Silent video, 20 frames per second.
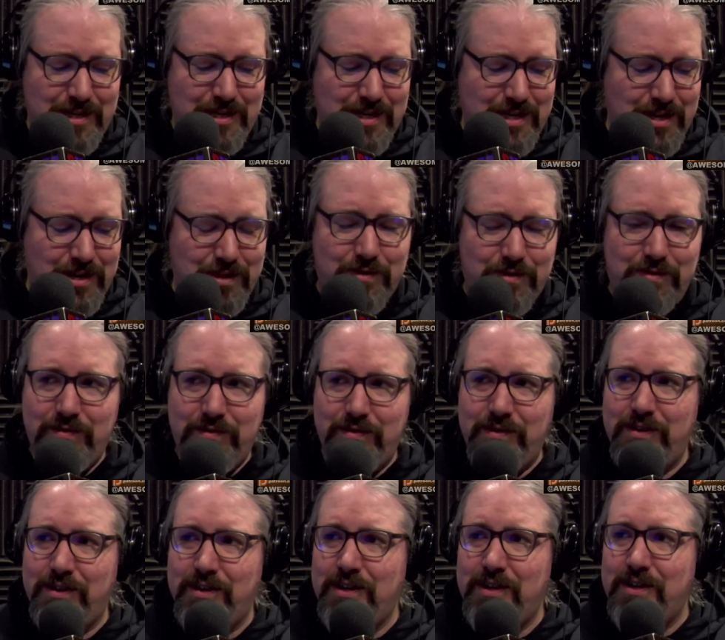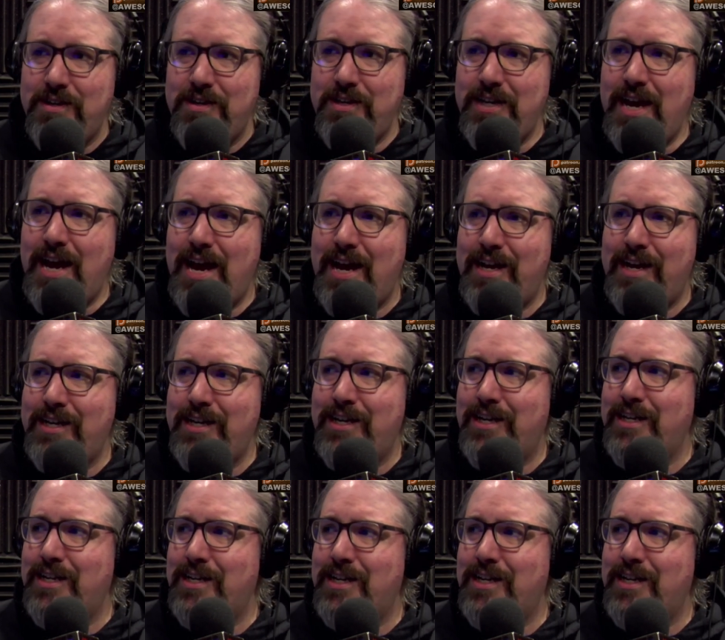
You know, you're on an island. Yeah. yeah, yeah.